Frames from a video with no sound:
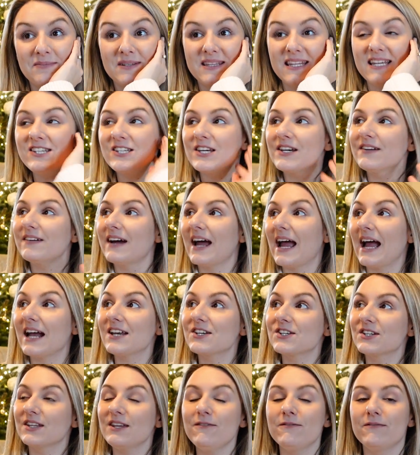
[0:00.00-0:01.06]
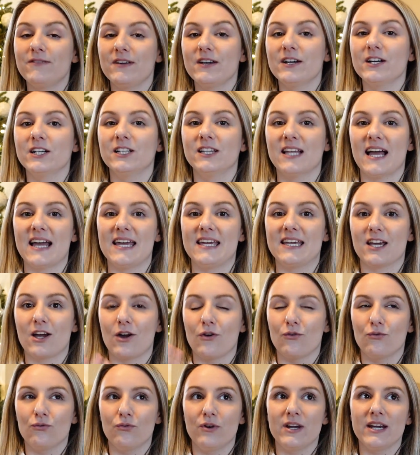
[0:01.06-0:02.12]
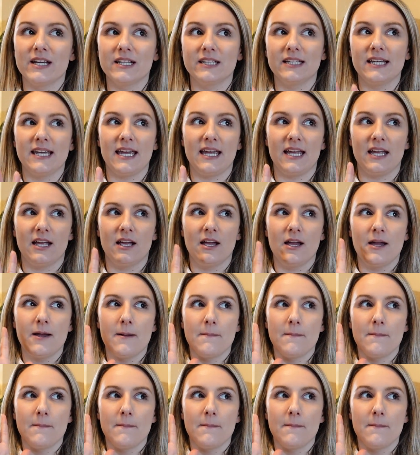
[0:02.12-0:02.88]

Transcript: But this year I actually feel like really